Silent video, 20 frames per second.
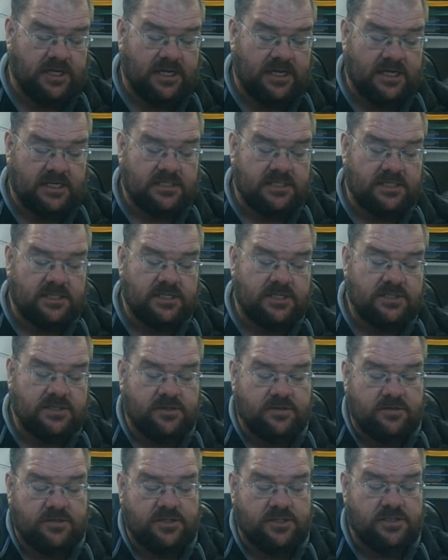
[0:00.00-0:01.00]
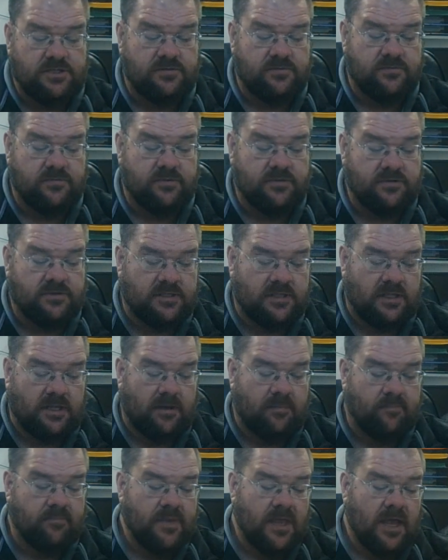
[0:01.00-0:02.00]
against the church in
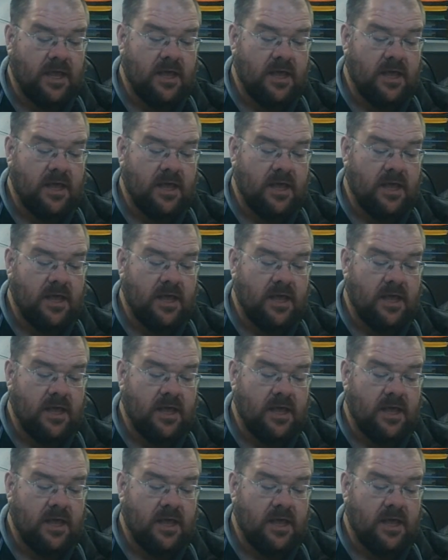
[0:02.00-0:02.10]
Jerusalem.